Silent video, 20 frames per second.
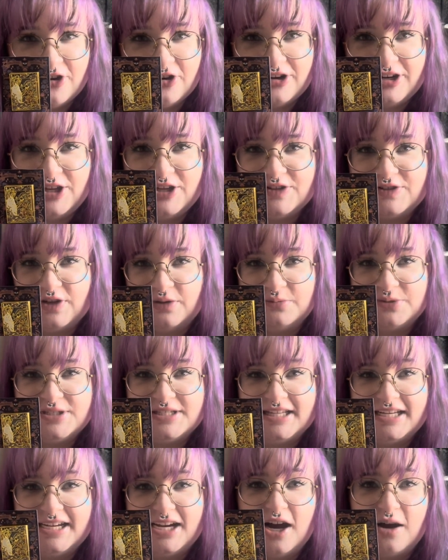and he's almost
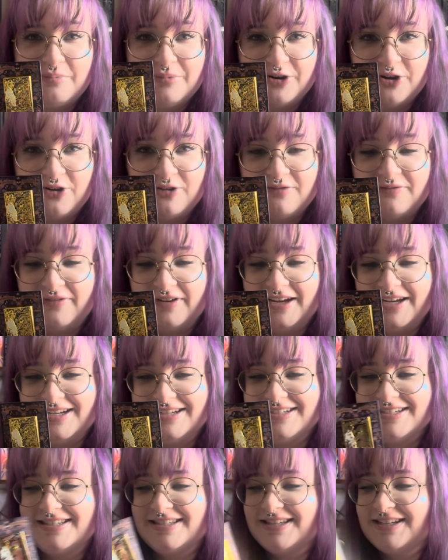like cupping her
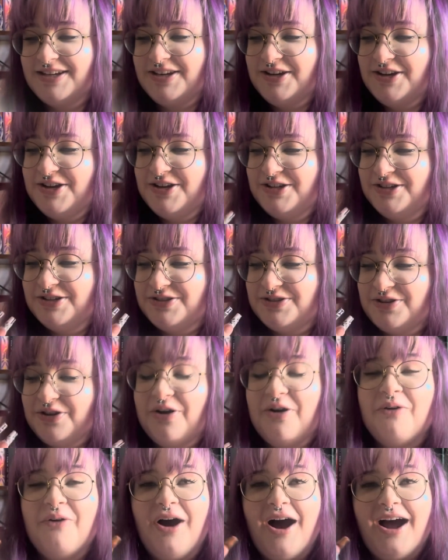face.
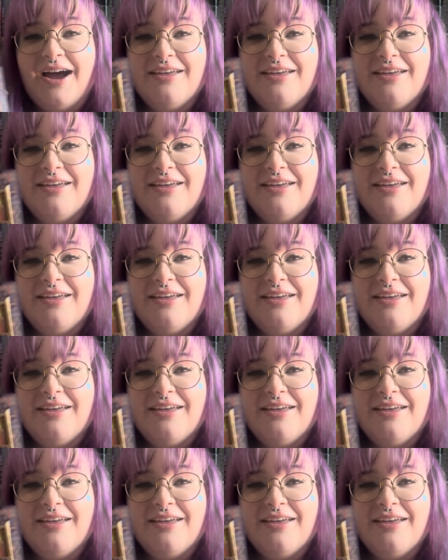So I